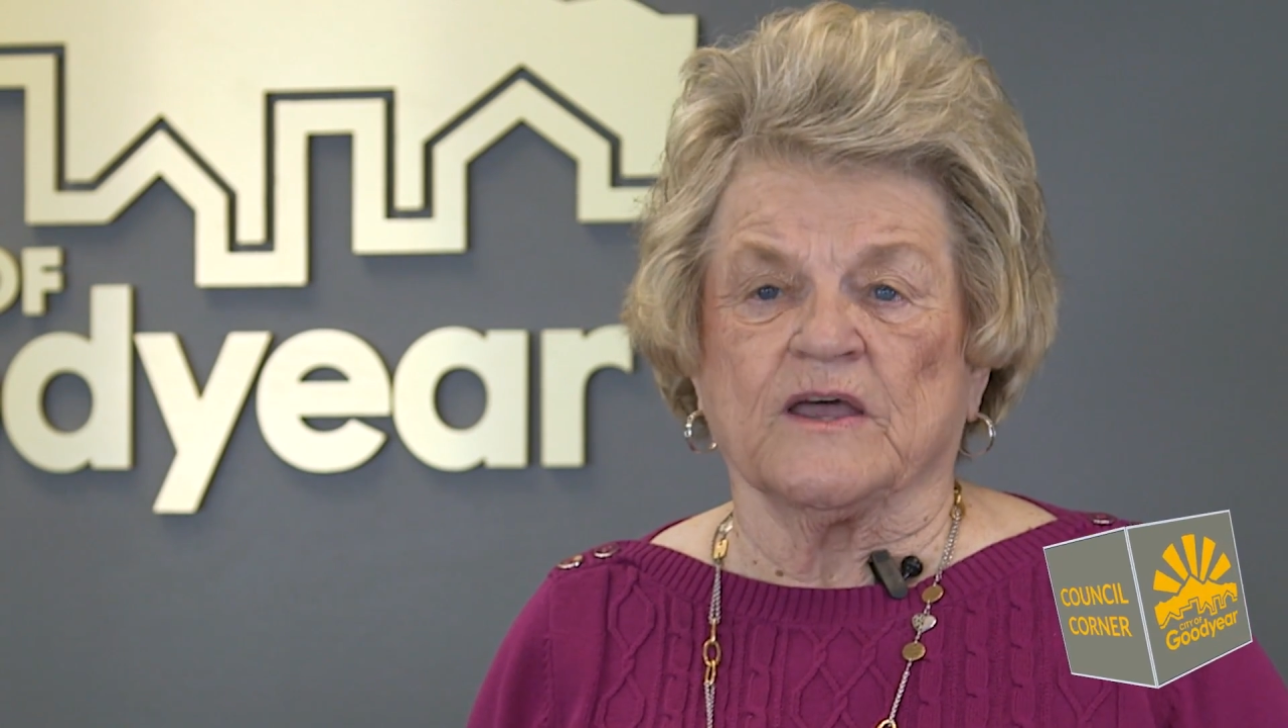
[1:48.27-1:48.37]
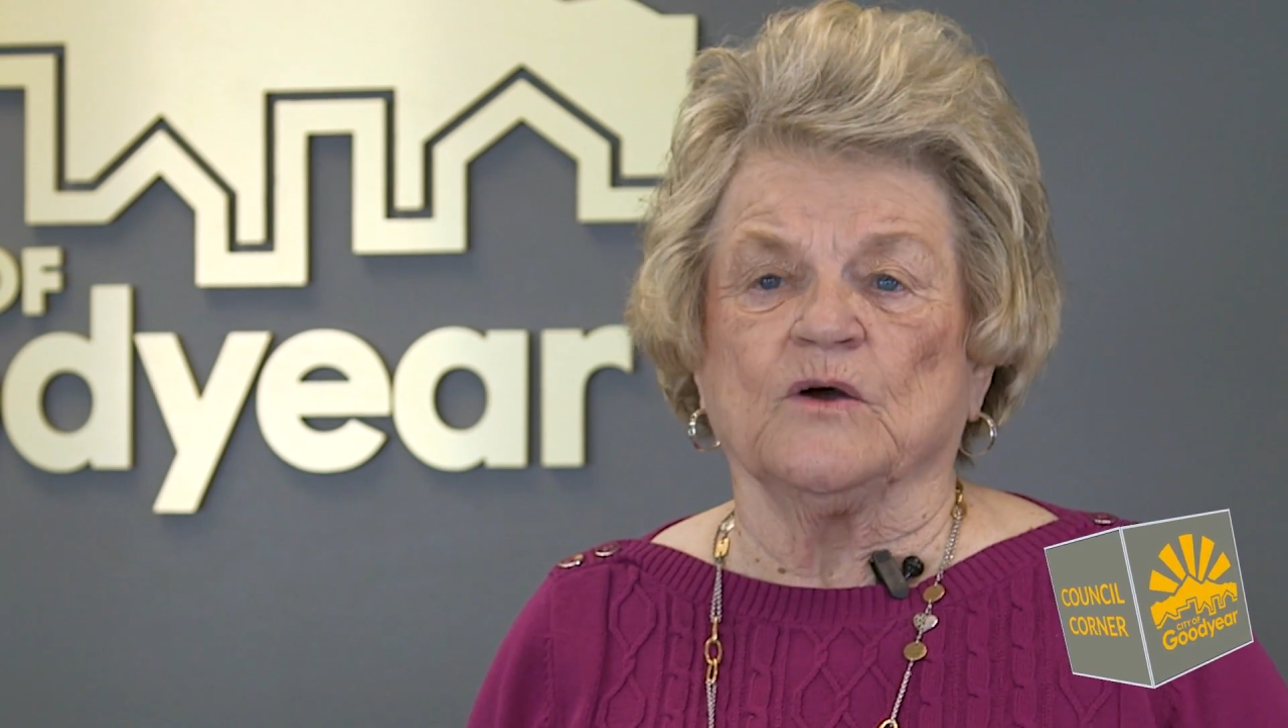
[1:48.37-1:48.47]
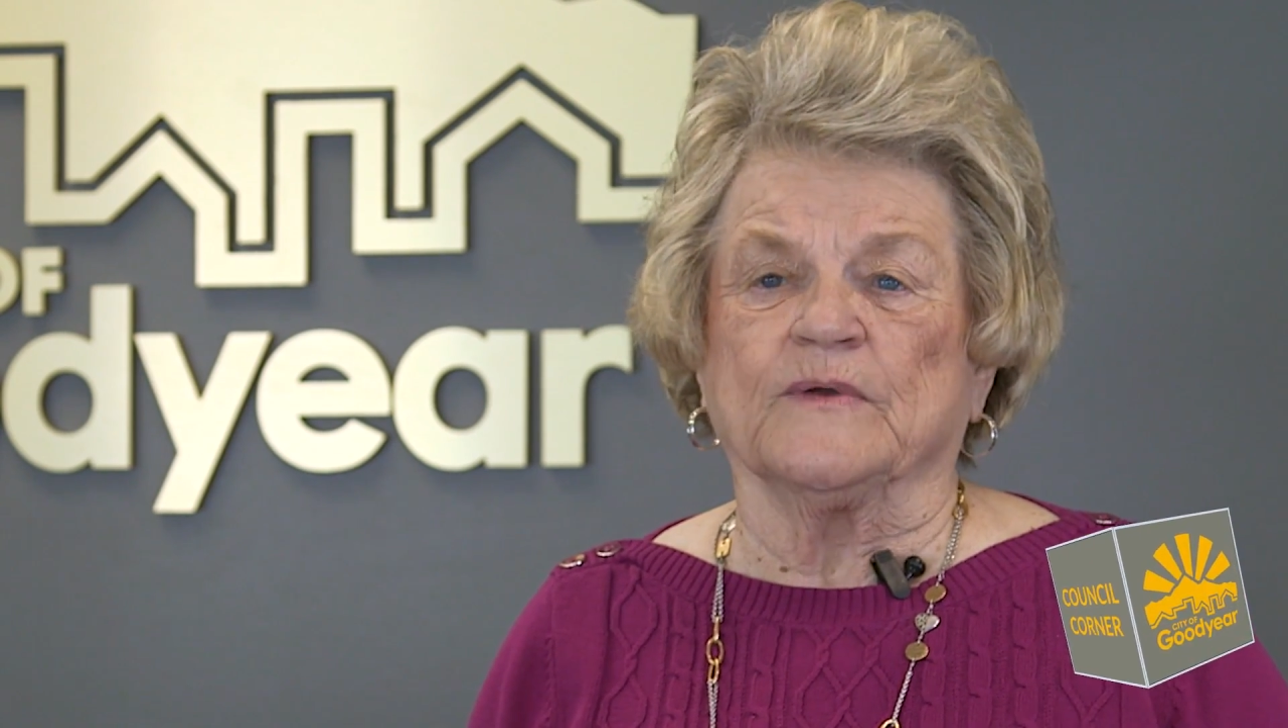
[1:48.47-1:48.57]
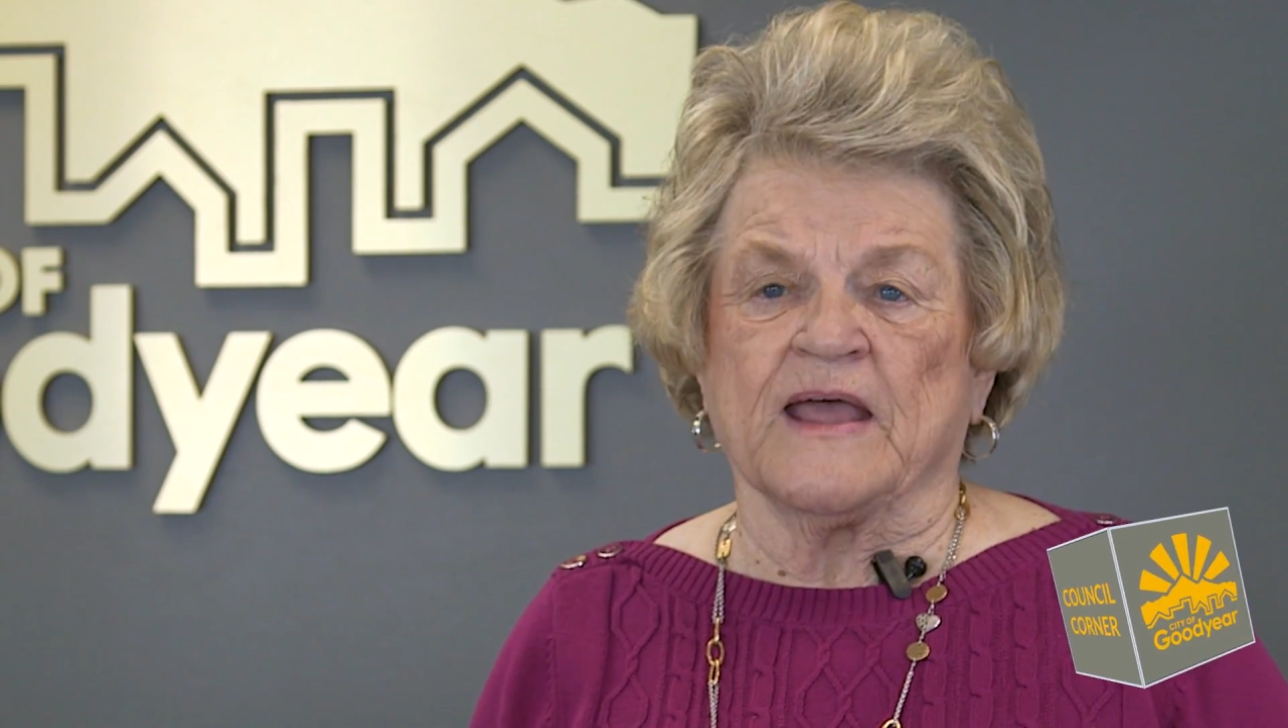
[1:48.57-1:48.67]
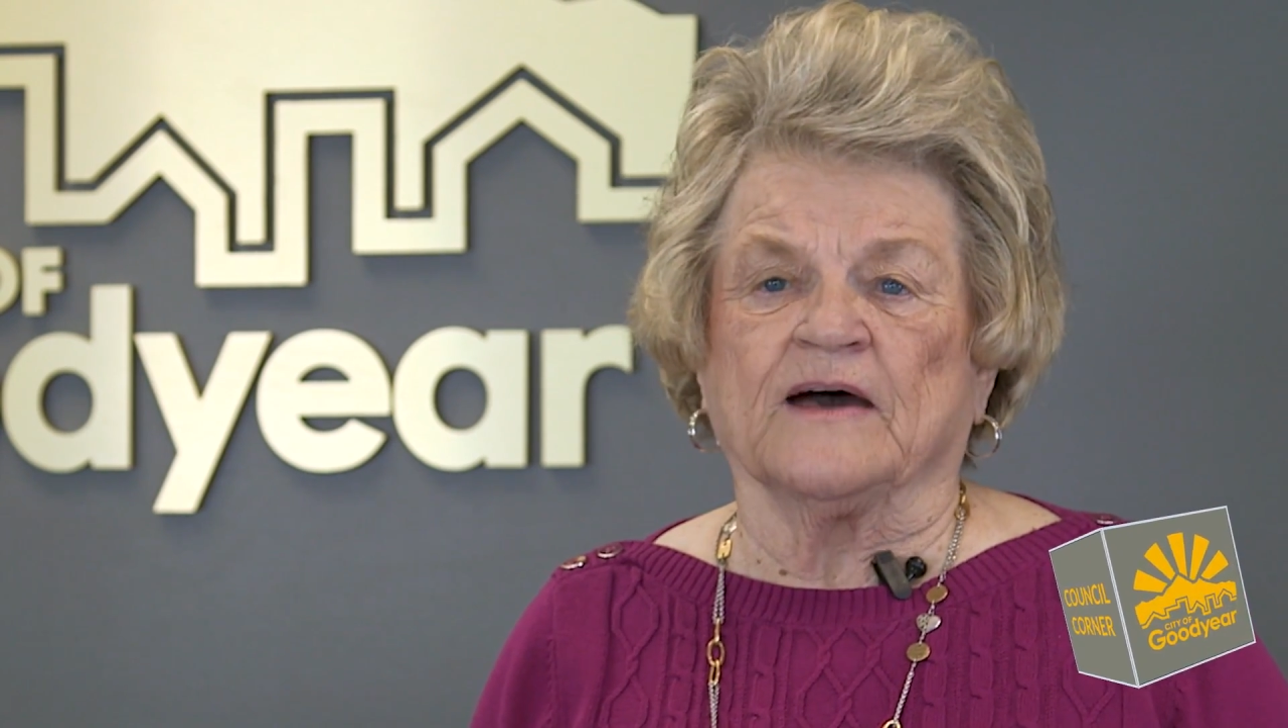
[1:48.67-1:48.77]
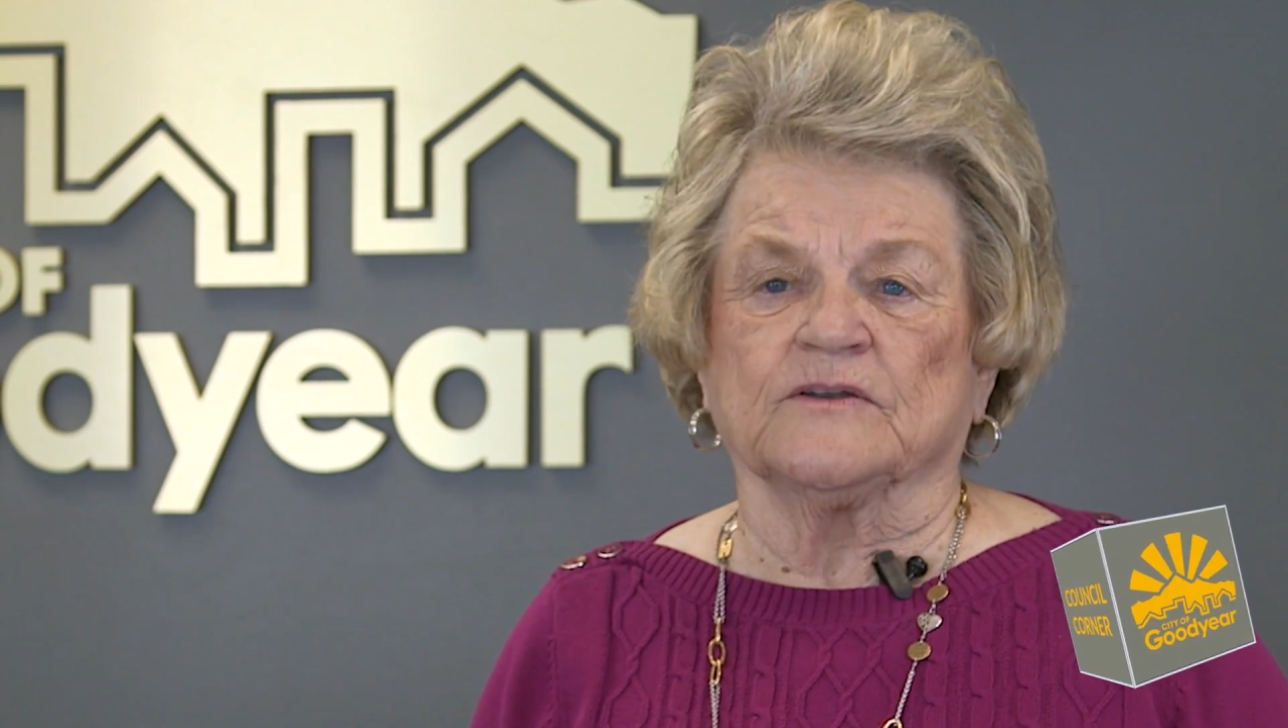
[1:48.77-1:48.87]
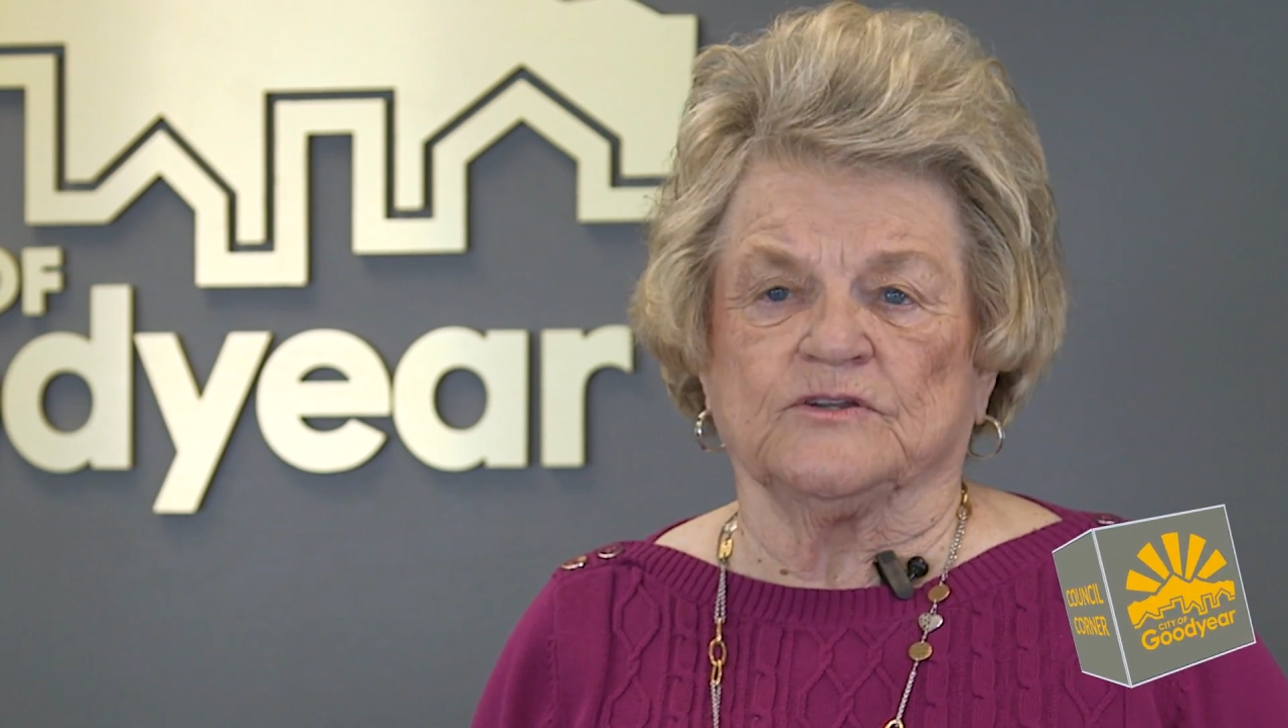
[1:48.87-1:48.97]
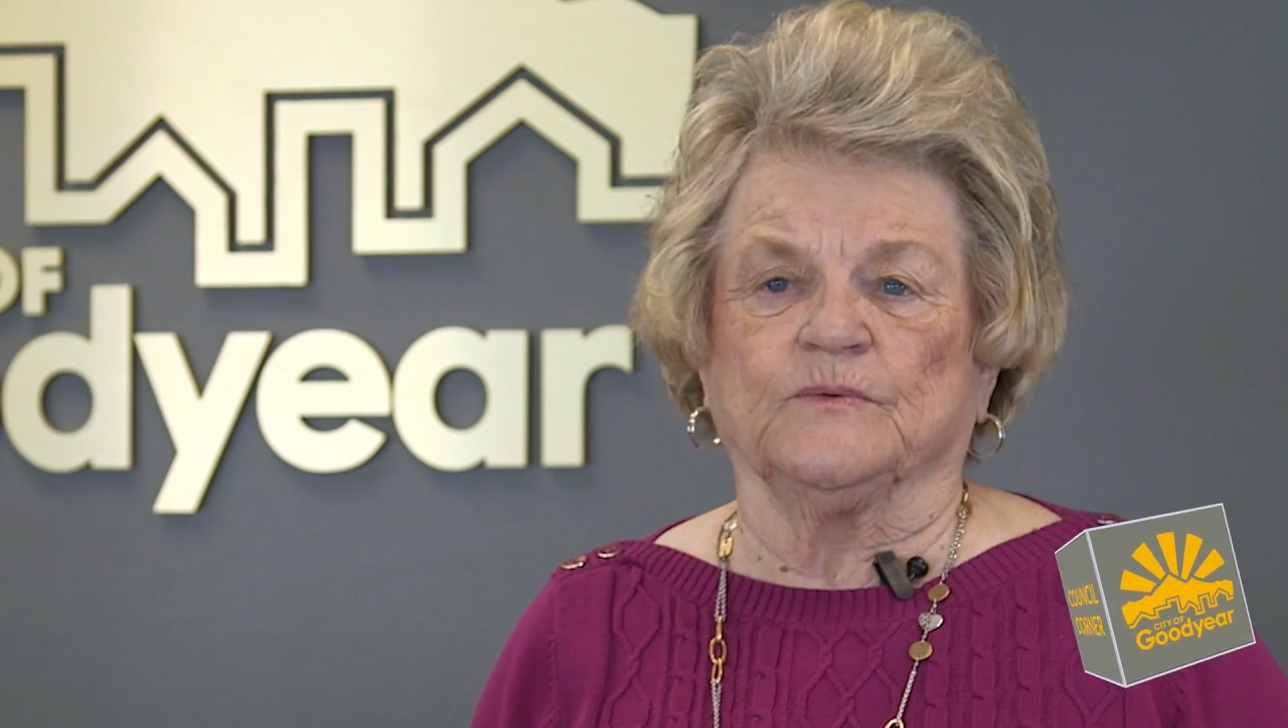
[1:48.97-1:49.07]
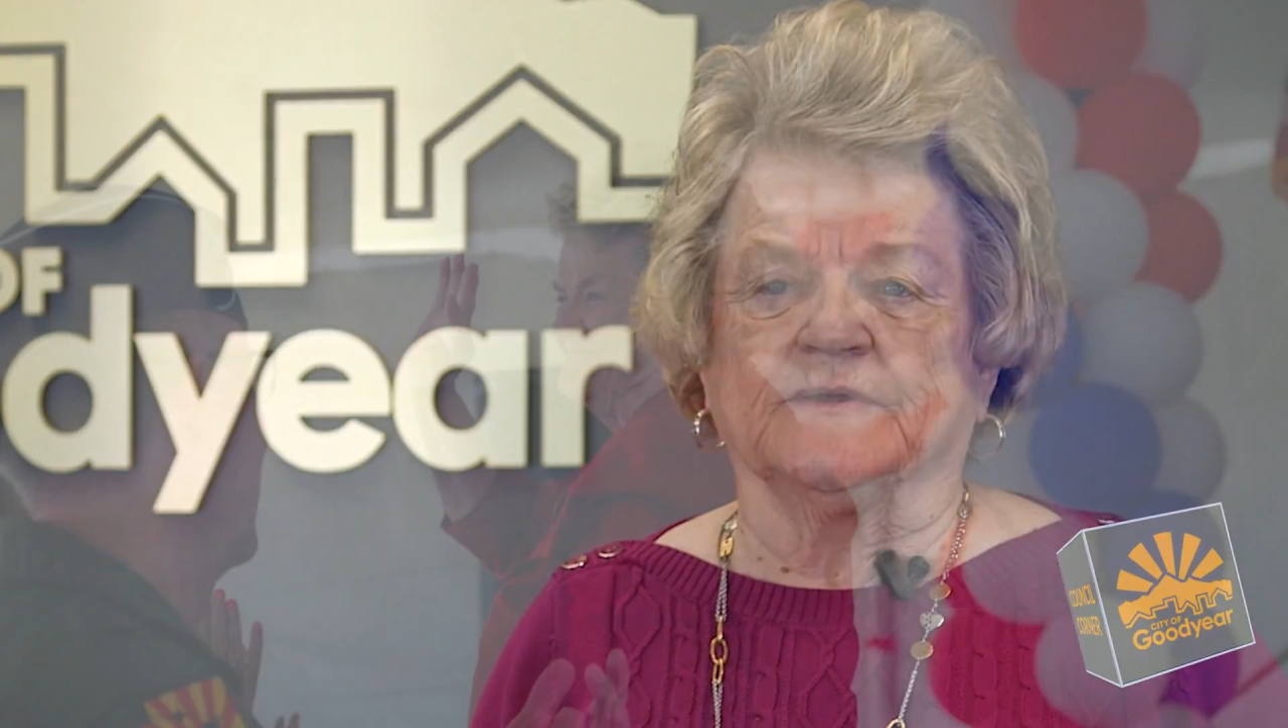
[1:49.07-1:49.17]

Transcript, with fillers: go and how to do